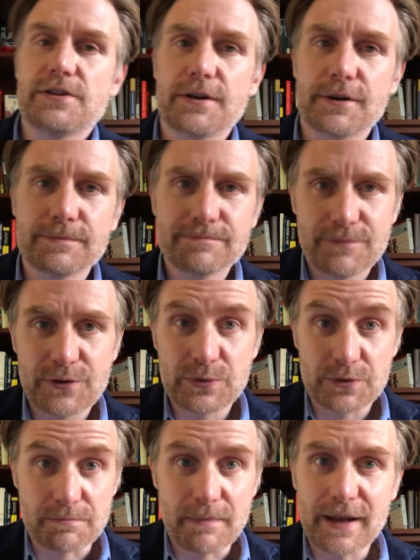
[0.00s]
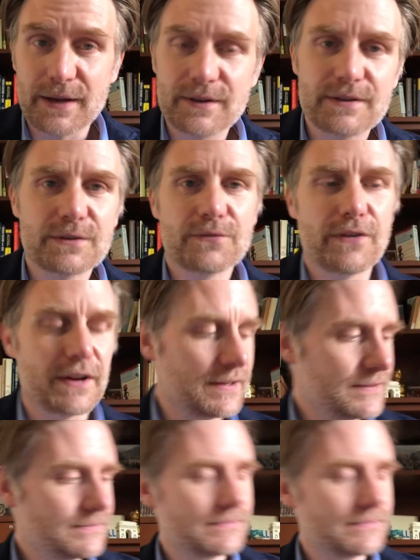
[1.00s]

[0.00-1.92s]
year. This was made to fight